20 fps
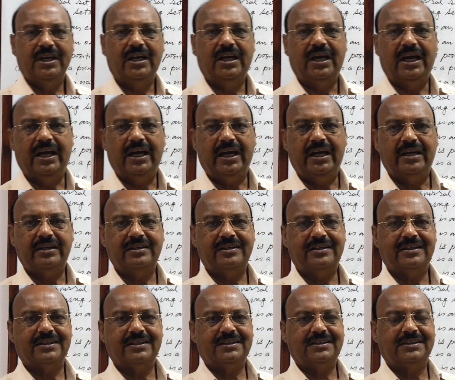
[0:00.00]
and
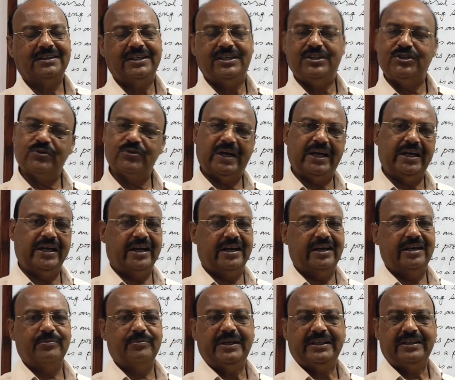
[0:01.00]
enjoy
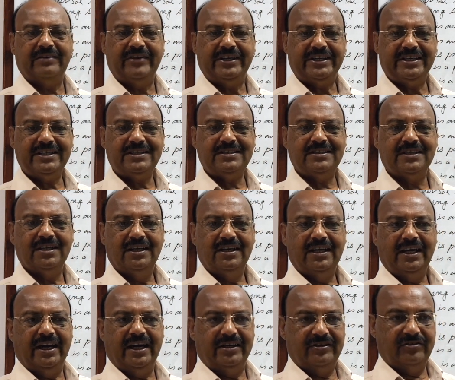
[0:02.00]
learning mathematics.
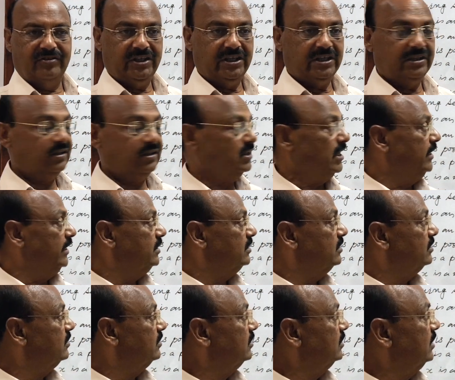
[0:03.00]
And we right
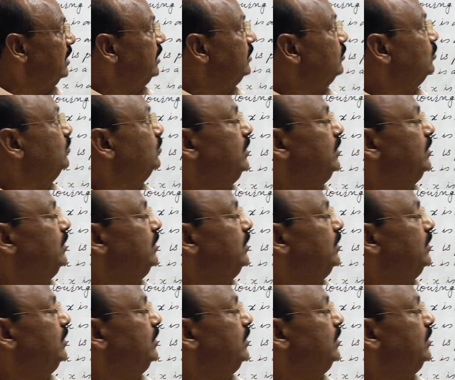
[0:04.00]
now we